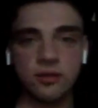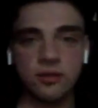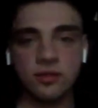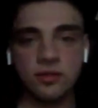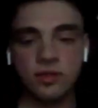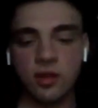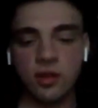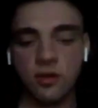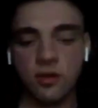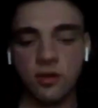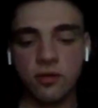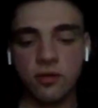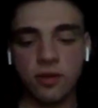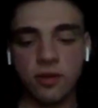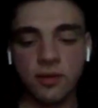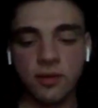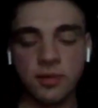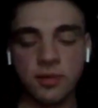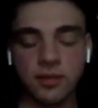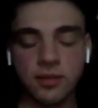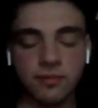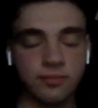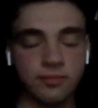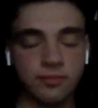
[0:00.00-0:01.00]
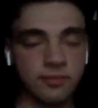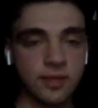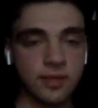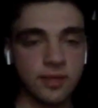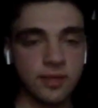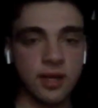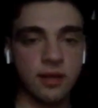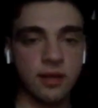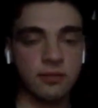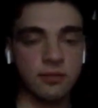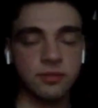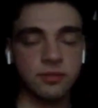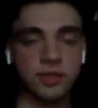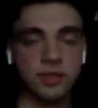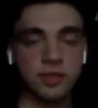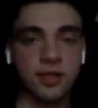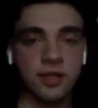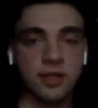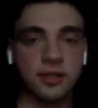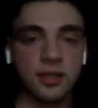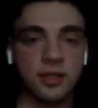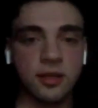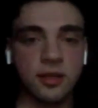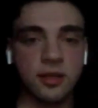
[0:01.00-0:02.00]
So I mean, yeah,
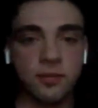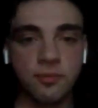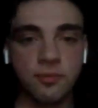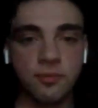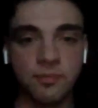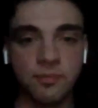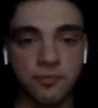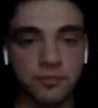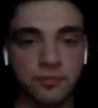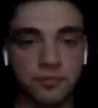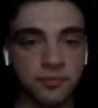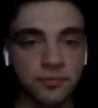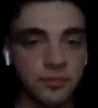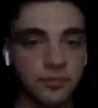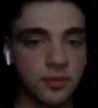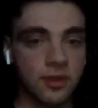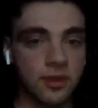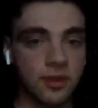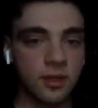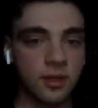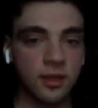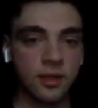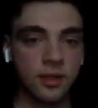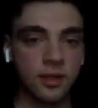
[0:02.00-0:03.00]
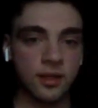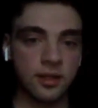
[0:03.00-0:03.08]
shout out to him. Oh,